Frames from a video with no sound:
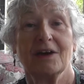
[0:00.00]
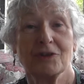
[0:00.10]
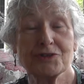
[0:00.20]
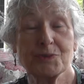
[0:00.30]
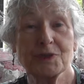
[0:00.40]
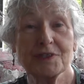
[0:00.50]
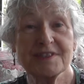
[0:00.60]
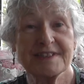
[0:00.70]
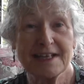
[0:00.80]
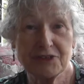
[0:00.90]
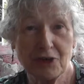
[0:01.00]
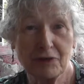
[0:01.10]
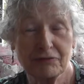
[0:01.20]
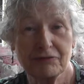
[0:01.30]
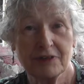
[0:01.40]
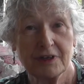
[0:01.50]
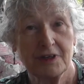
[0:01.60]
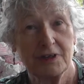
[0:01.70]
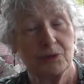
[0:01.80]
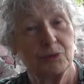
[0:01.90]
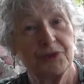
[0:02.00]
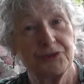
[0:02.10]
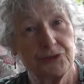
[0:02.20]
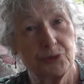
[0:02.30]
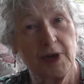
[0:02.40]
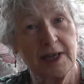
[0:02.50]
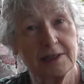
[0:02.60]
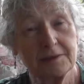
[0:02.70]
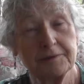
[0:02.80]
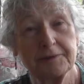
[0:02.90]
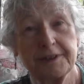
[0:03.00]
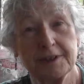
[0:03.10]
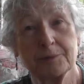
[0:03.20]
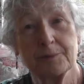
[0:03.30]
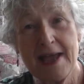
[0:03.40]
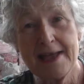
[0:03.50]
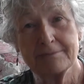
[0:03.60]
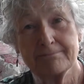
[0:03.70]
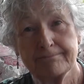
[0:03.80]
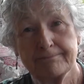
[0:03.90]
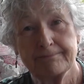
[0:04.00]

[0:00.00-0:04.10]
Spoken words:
Oswald set off with 12 young men,